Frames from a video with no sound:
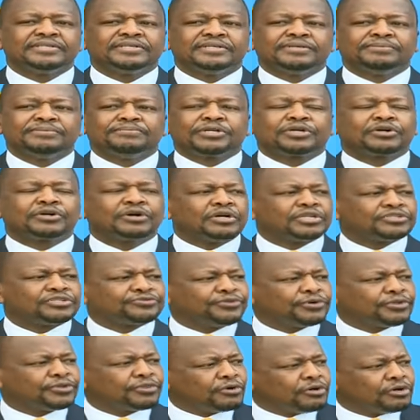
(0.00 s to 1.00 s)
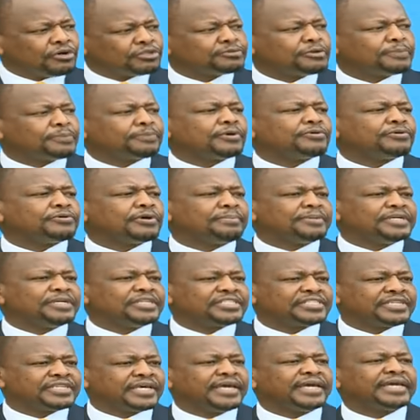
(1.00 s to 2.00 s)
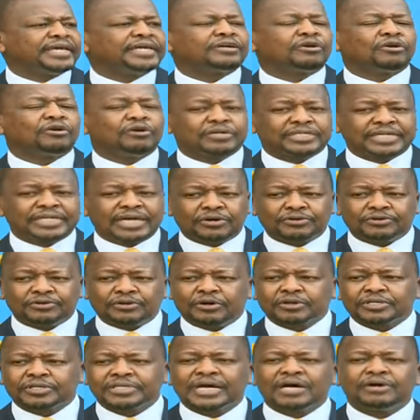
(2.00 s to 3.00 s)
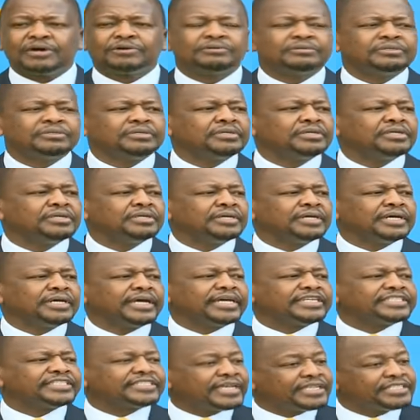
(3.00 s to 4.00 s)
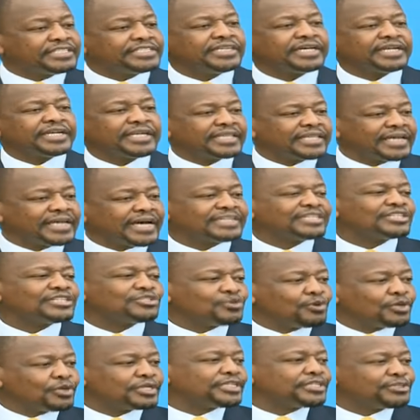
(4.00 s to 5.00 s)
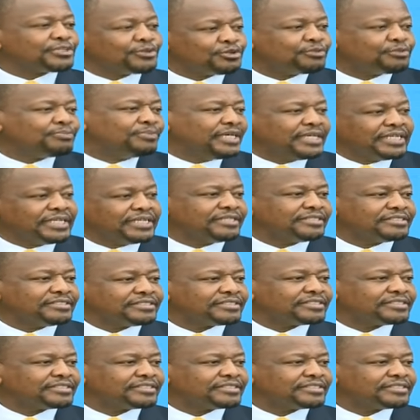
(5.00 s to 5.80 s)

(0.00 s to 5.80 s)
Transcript: Because for those people who have been saying lockdown, lockdown, essentially that is what it would mean.